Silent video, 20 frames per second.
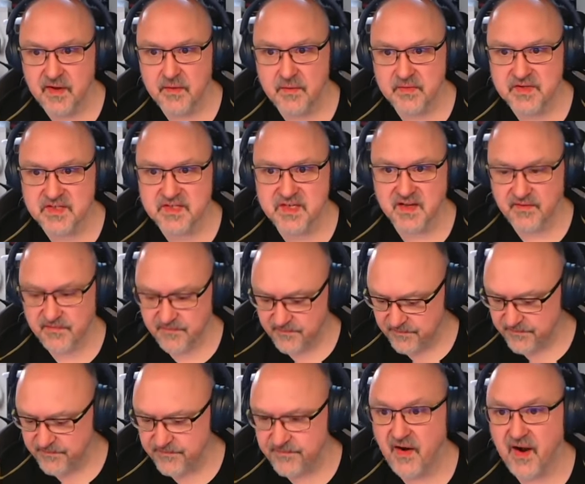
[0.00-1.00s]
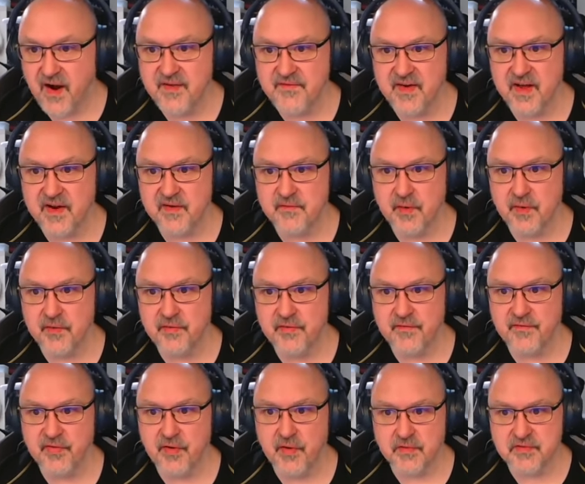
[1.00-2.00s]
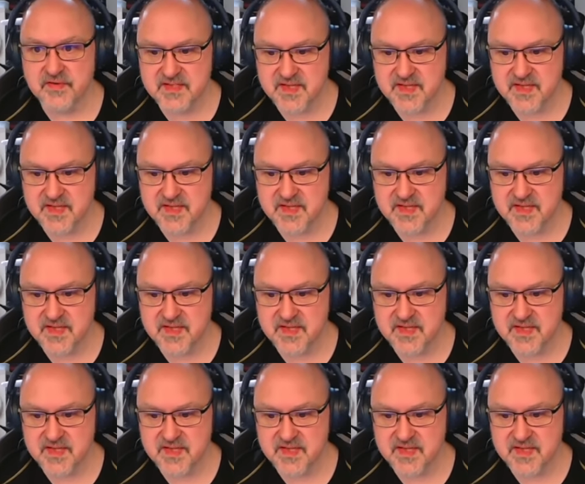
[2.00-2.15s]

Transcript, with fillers: which takes five out of both of those.